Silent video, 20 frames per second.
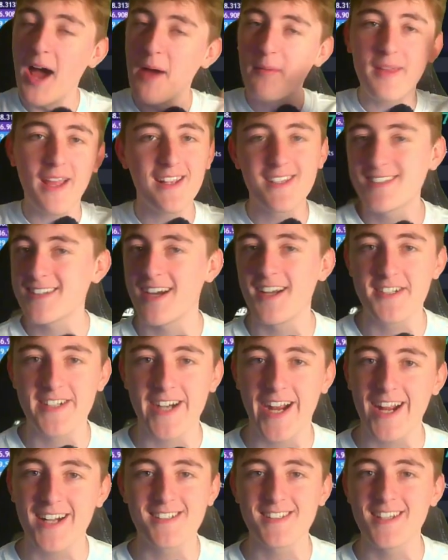I'm getting
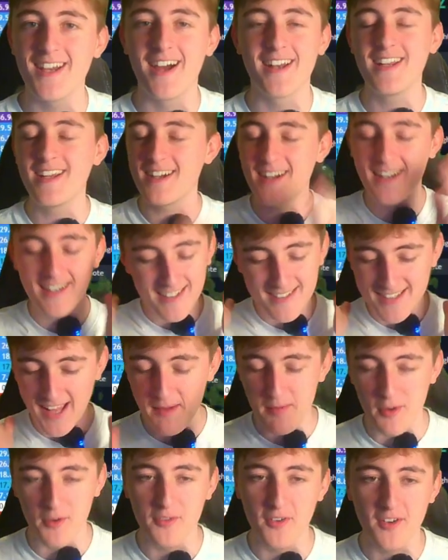sidetracked. I need to
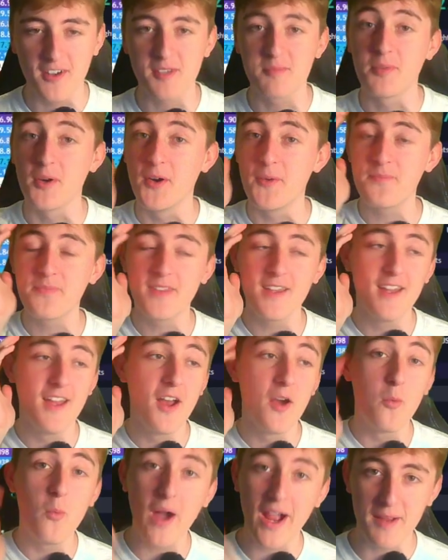stay more focused. But
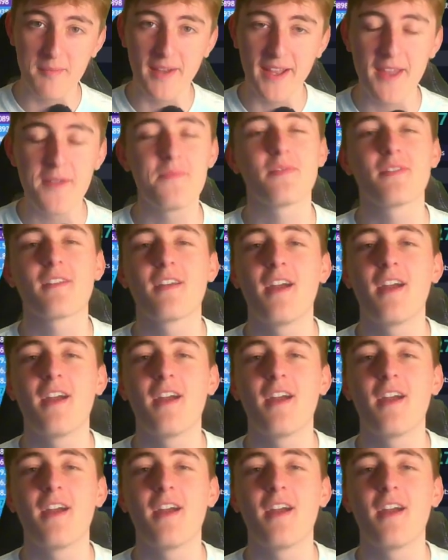wag me.